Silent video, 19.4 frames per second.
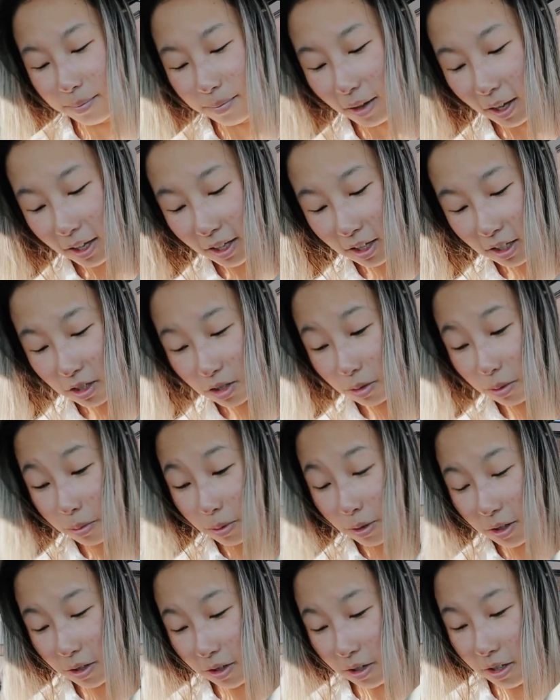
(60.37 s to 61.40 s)
I get to
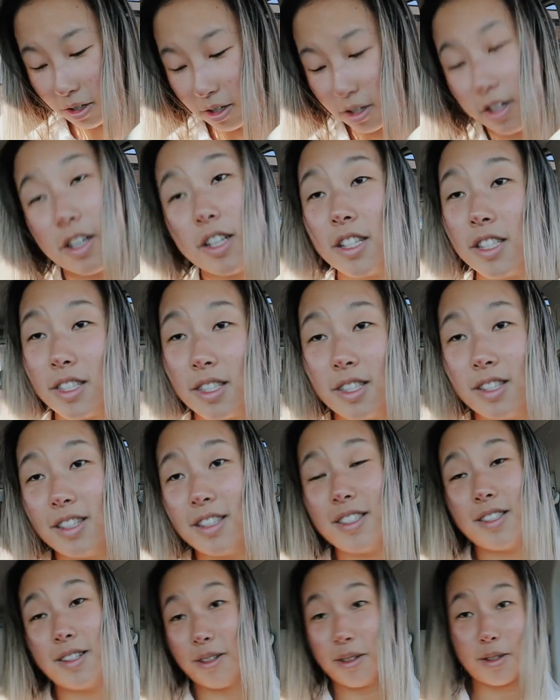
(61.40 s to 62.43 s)
work because
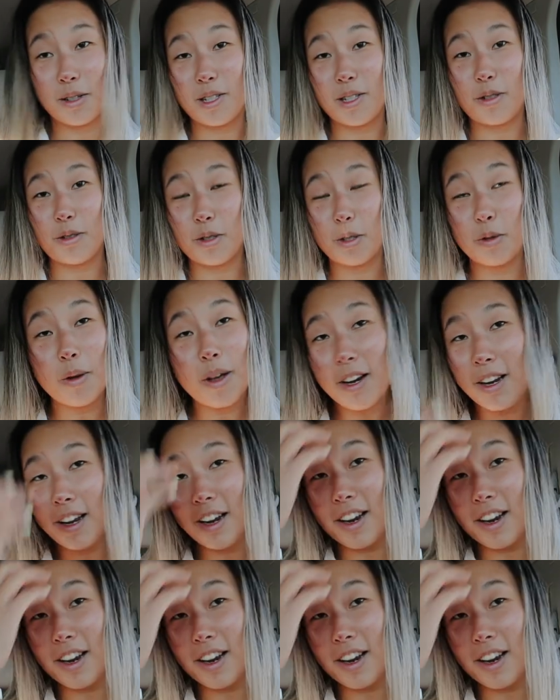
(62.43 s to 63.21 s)
it's still a little sweaty.